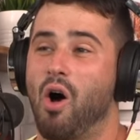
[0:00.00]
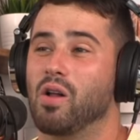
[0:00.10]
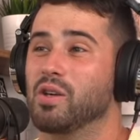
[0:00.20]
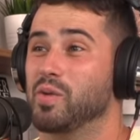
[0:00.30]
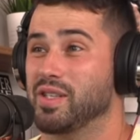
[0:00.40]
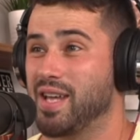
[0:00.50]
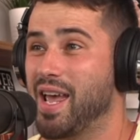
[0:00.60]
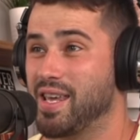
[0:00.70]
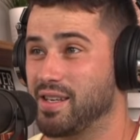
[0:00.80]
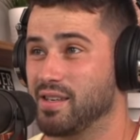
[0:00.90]
All it would
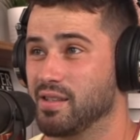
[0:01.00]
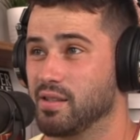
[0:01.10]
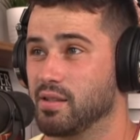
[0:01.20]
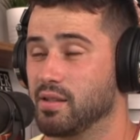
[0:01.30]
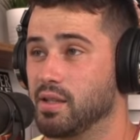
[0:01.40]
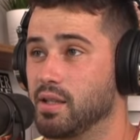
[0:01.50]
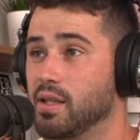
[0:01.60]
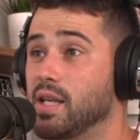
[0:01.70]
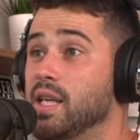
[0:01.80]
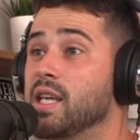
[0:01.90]
take,
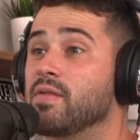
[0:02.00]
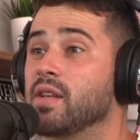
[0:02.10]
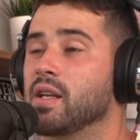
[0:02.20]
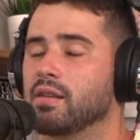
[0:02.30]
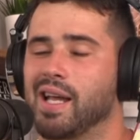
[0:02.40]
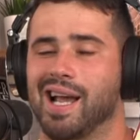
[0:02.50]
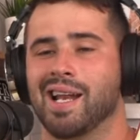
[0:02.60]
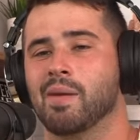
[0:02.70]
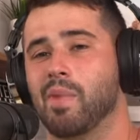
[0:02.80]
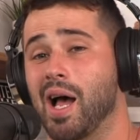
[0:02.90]
even like,
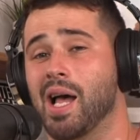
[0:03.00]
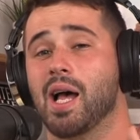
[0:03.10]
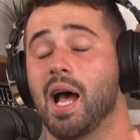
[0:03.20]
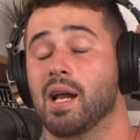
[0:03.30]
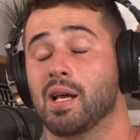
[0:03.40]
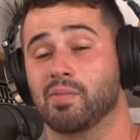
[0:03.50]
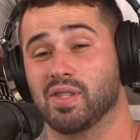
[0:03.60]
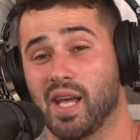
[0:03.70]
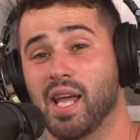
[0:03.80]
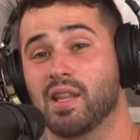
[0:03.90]
and I'm I, and I'm
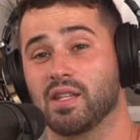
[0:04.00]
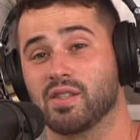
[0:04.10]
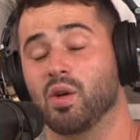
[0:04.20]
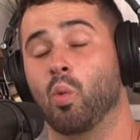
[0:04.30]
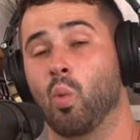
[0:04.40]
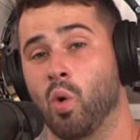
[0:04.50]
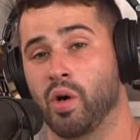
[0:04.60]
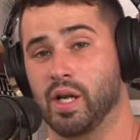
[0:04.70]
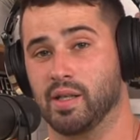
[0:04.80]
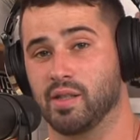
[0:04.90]
saying this is a
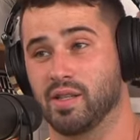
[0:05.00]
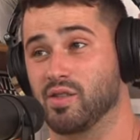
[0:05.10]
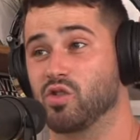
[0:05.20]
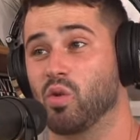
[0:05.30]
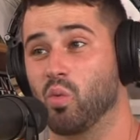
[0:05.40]
warning. This is a